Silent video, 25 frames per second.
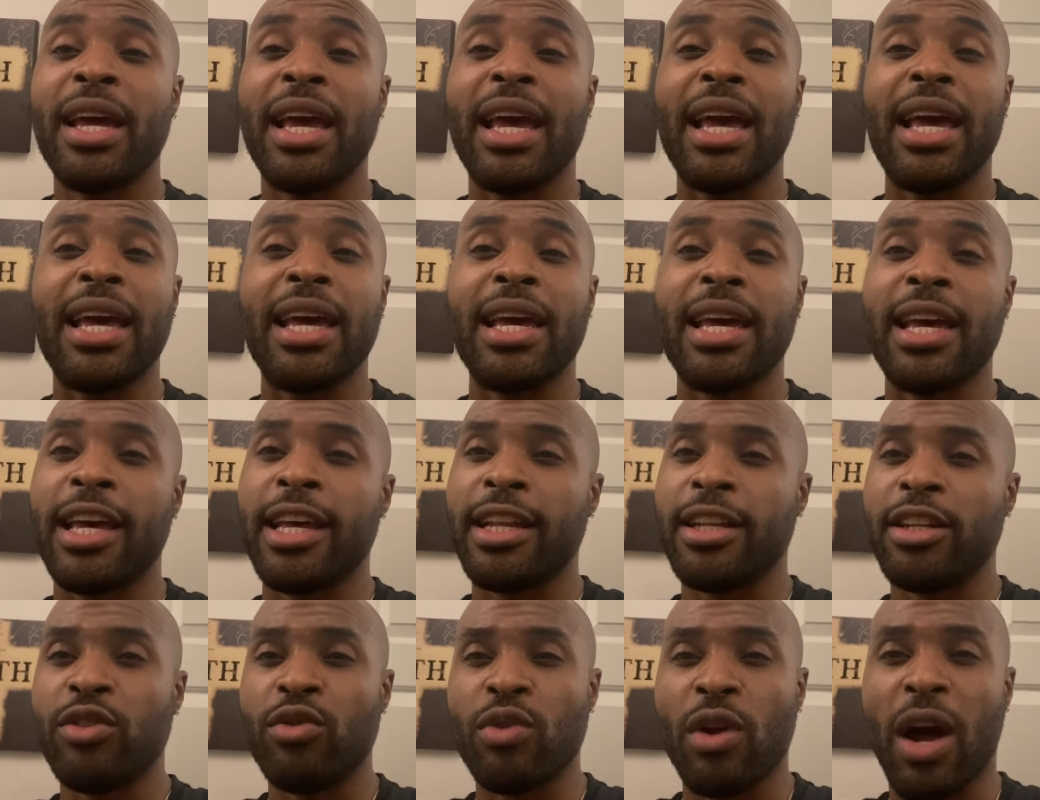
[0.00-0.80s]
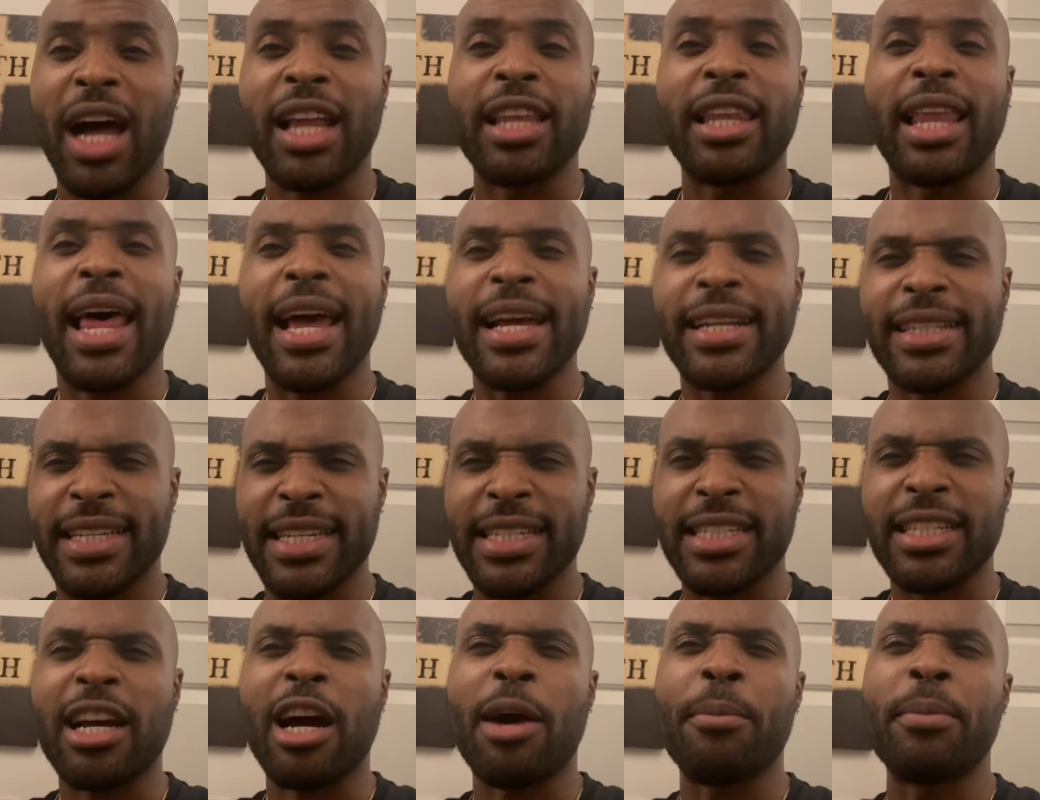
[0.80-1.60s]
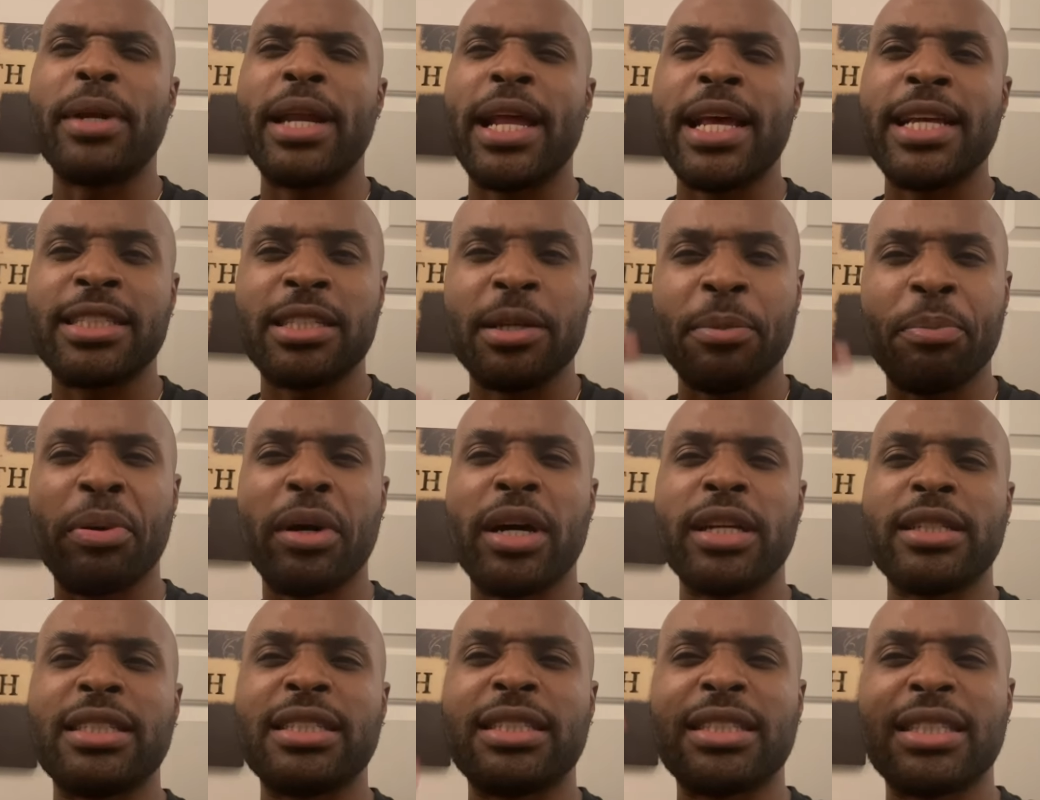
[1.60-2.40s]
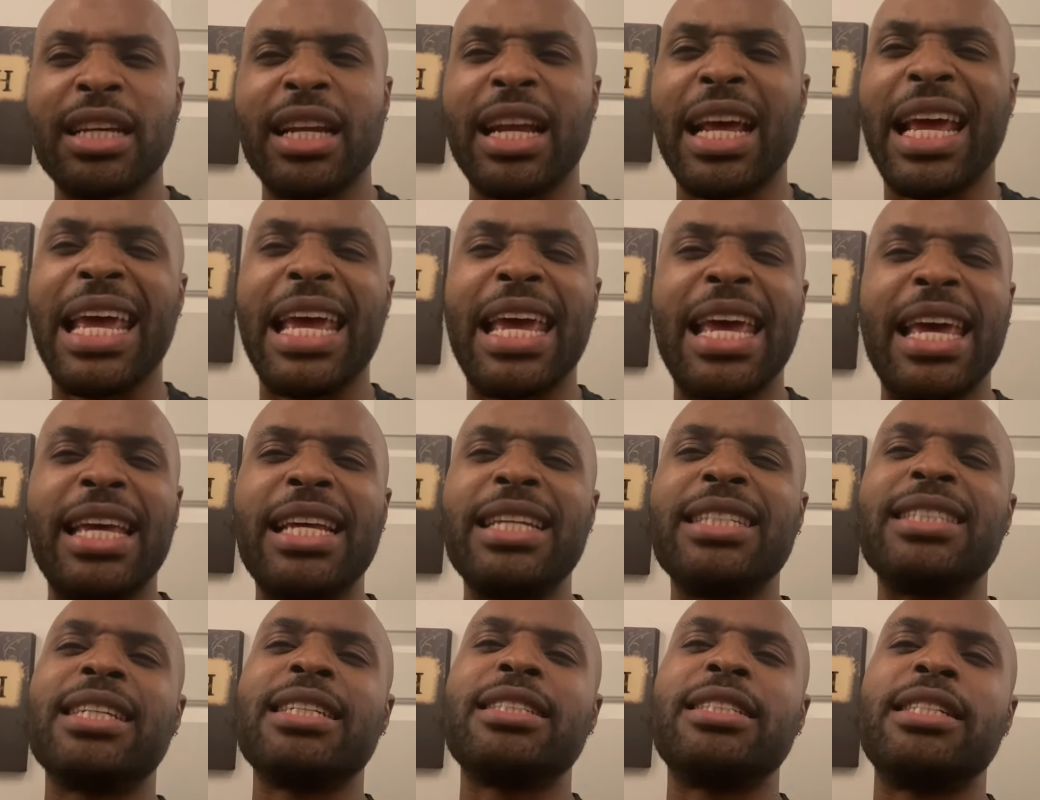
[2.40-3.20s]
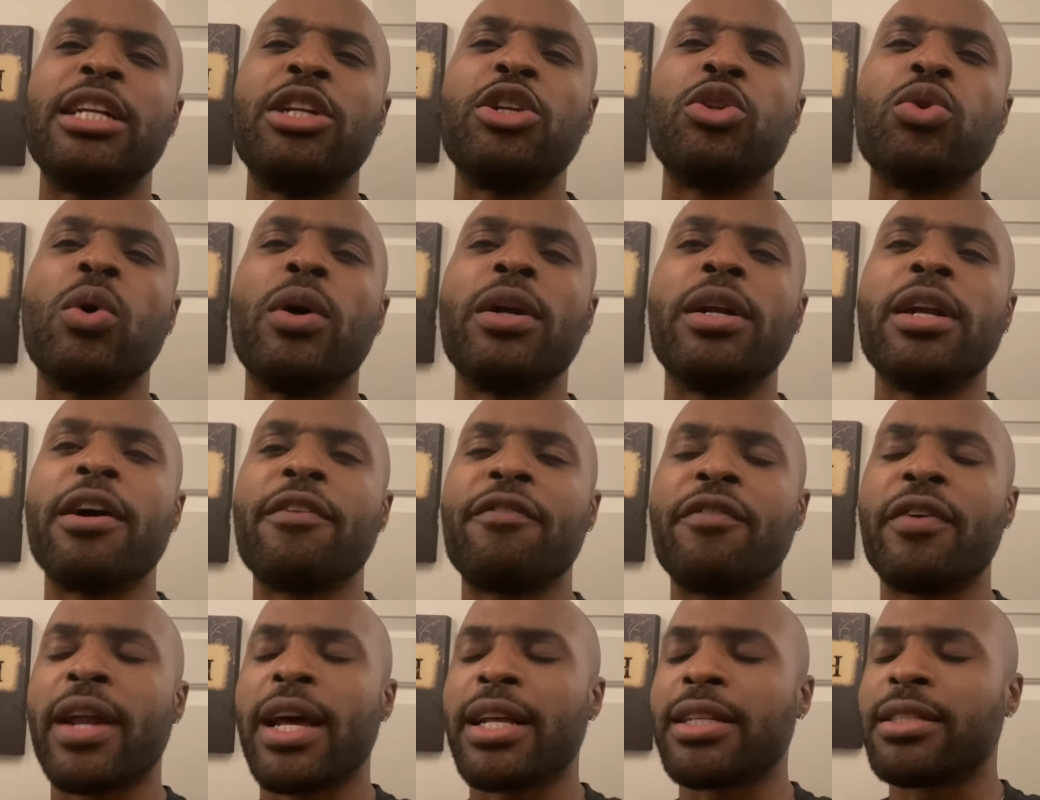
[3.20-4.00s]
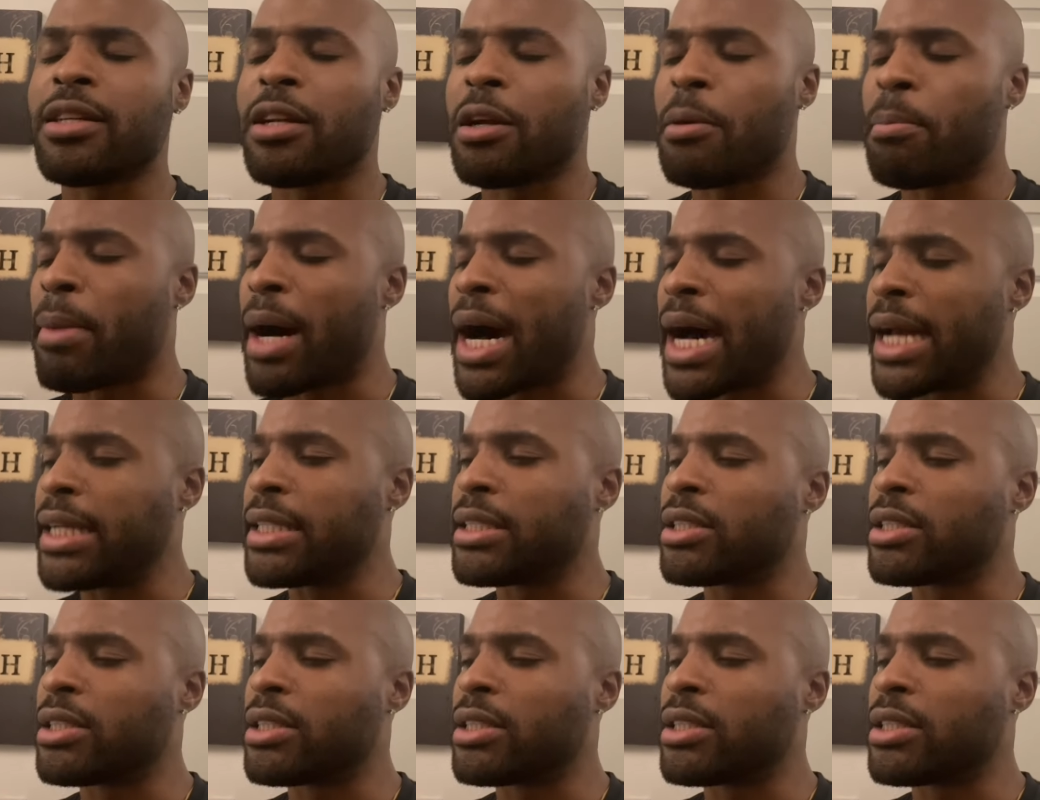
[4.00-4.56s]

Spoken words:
And, you know, I liked his combination punches to the head. He just didn't do enough of that to the body.